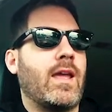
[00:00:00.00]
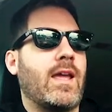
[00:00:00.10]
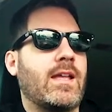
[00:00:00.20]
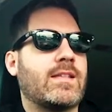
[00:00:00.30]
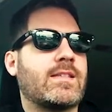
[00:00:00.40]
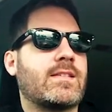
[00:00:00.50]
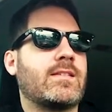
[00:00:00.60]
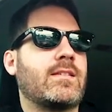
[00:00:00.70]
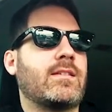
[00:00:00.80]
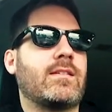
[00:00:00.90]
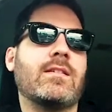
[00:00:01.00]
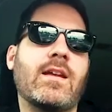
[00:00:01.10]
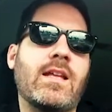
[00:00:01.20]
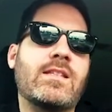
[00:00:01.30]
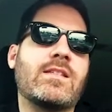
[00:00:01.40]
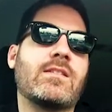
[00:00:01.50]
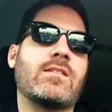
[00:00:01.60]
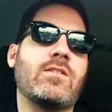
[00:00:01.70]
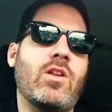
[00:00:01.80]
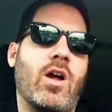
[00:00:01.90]
It's
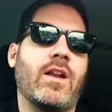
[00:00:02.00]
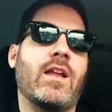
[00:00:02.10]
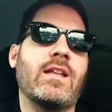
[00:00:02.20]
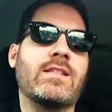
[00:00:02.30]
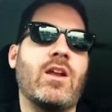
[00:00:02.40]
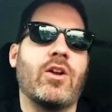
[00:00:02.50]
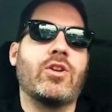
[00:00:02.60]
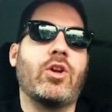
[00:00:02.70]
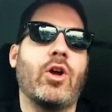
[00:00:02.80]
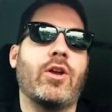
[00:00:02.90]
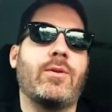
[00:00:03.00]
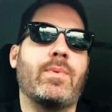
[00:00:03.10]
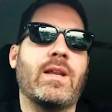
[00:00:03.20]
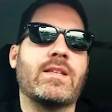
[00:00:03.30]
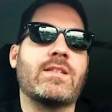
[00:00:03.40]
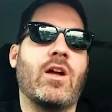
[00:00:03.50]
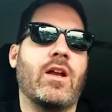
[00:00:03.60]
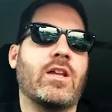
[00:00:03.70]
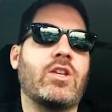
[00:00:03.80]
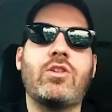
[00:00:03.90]
not good, but it's
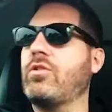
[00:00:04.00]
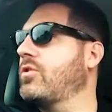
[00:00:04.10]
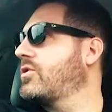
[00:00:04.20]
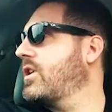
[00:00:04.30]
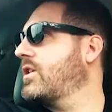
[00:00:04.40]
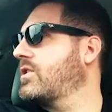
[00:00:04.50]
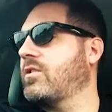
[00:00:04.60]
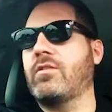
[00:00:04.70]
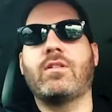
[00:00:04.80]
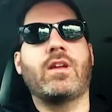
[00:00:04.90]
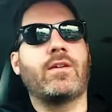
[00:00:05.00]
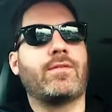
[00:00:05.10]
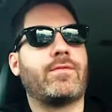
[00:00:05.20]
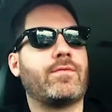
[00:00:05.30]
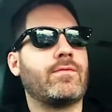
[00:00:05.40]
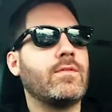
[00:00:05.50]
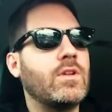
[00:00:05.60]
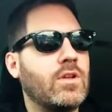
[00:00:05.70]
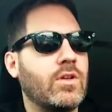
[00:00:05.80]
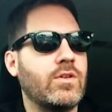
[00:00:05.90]
not a huge issue if
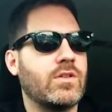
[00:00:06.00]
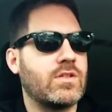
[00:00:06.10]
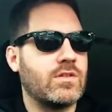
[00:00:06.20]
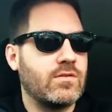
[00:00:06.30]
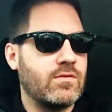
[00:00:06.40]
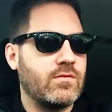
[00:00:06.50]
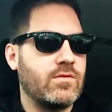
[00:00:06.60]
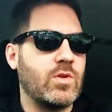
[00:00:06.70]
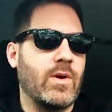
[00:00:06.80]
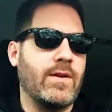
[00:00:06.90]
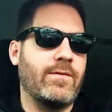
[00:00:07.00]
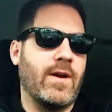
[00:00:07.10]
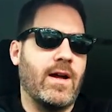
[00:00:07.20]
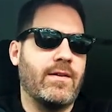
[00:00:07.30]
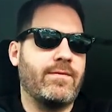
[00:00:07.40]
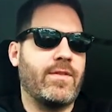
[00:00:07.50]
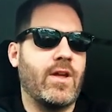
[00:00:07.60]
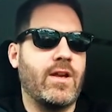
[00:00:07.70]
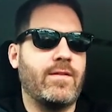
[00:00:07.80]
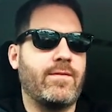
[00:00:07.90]
you lose $25,
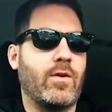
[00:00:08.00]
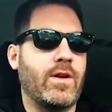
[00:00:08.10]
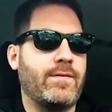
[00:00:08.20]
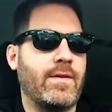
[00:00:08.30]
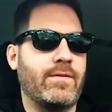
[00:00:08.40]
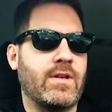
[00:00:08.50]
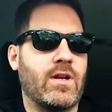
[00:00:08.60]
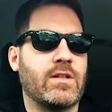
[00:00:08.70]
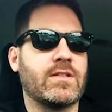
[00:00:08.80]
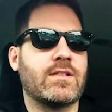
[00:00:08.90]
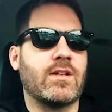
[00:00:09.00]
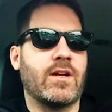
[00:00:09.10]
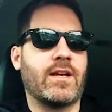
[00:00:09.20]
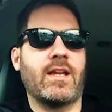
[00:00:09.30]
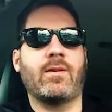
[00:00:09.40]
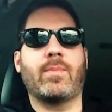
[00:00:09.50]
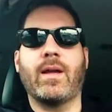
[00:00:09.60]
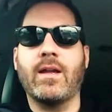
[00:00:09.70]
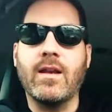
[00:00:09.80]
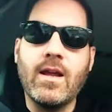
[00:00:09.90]
$30, $40, $50 on a
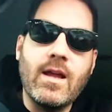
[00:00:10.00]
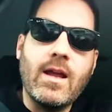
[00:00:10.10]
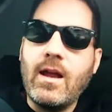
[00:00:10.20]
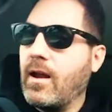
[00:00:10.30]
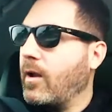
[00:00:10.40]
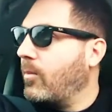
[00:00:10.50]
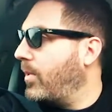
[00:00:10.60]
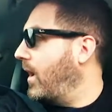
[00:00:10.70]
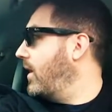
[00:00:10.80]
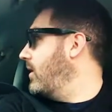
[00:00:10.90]
campaign. But